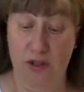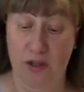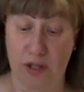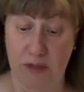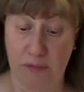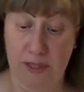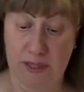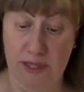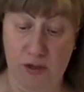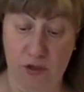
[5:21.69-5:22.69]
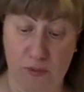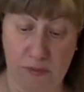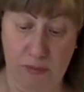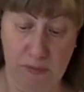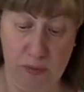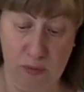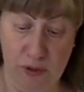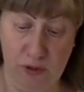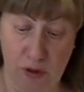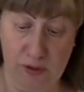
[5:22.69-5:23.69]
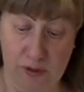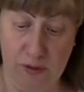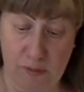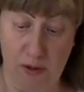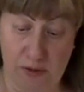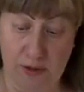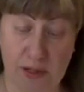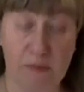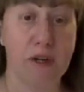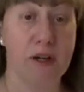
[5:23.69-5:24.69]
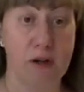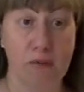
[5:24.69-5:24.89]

Jair Presente, remember we talked about him,